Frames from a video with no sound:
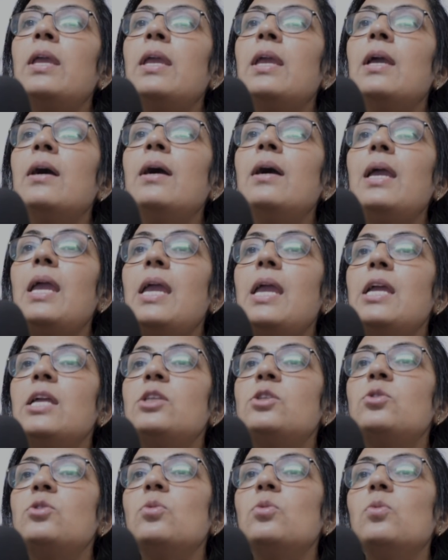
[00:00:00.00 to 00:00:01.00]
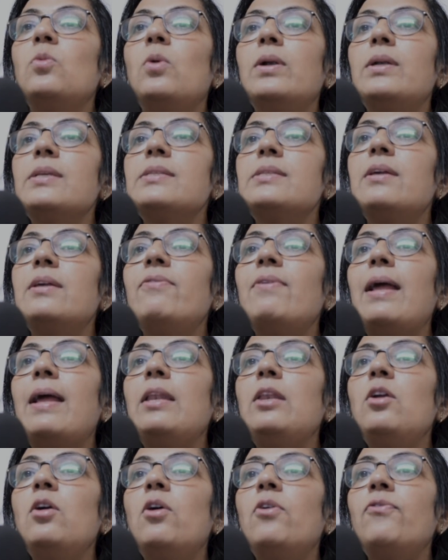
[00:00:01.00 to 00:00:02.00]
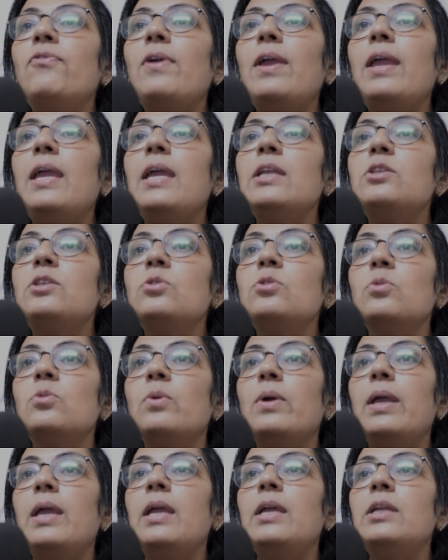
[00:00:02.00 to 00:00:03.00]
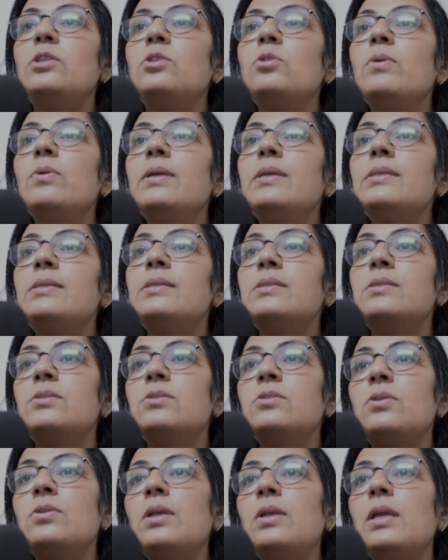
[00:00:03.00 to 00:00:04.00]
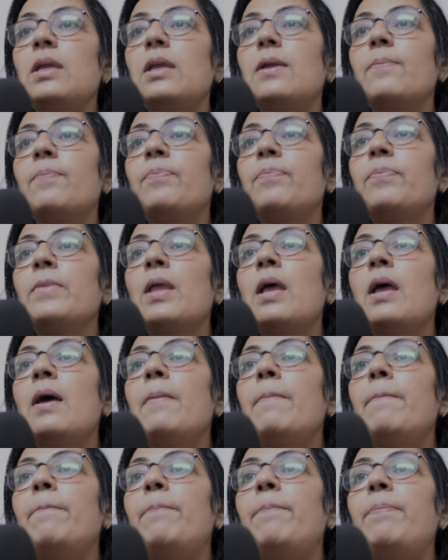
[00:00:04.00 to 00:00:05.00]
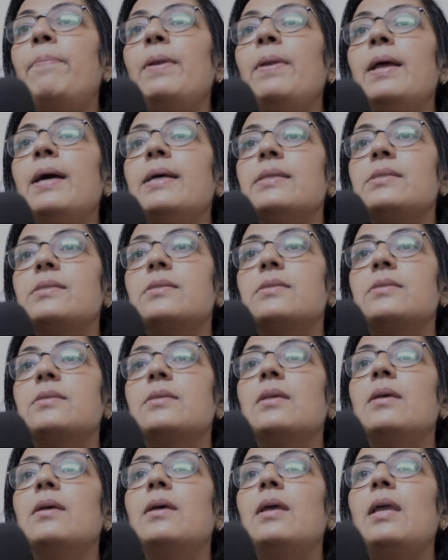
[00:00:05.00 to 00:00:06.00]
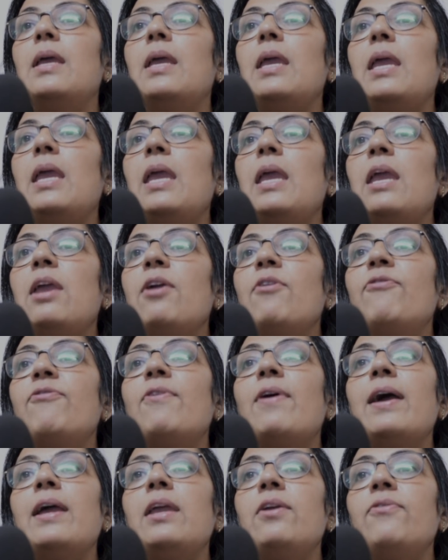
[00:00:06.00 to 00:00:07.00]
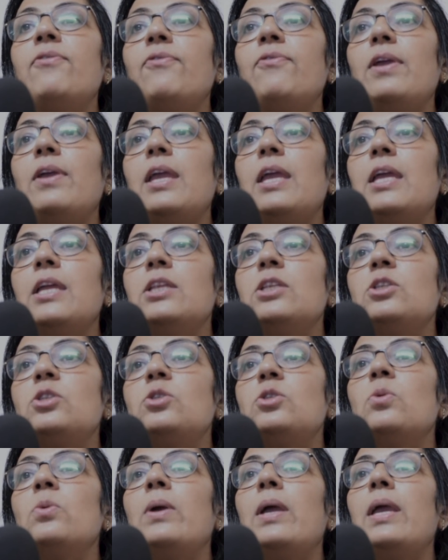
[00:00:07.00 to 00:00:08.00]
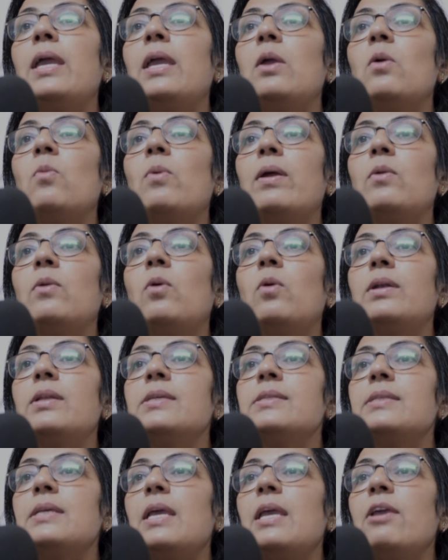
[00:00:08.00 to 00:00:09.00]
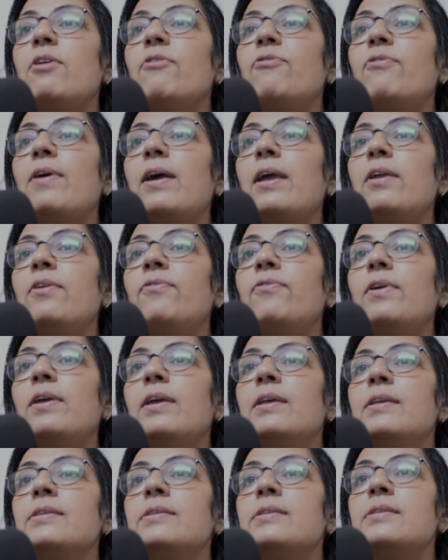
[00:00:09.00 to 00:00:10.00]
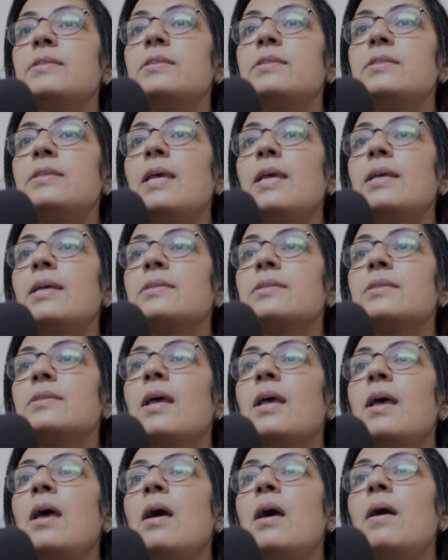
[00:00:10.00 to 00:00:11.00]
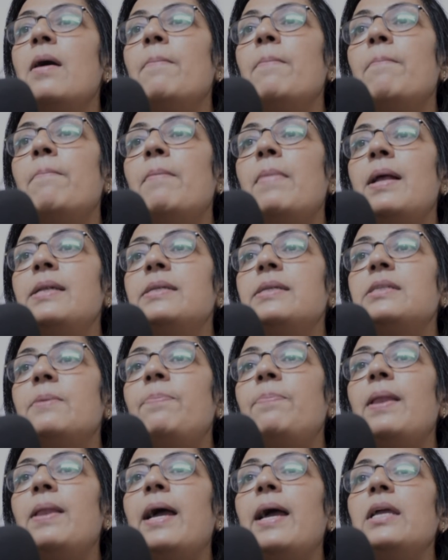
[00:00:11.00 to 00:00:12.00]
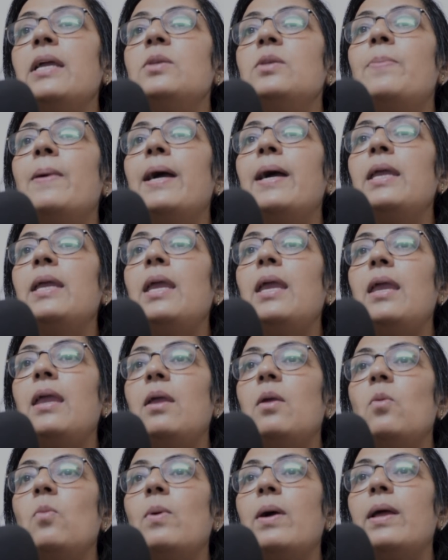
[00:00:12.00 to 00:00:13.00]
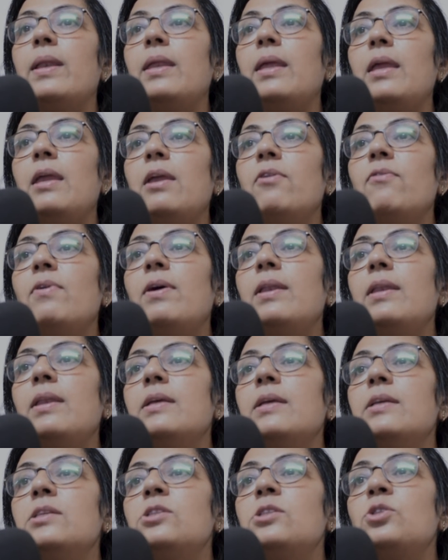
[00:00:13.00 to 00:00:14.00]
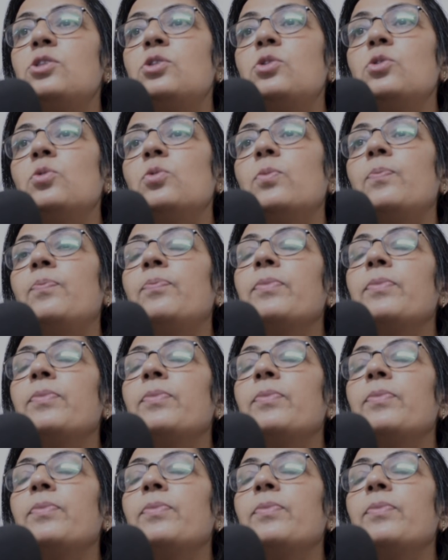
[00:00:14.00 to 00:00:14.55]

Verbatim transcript: here A2, what is the value of A2? A2 is 3 plus A5 into A1. What is A5 is 6 multiplied by A1. A1 is 2.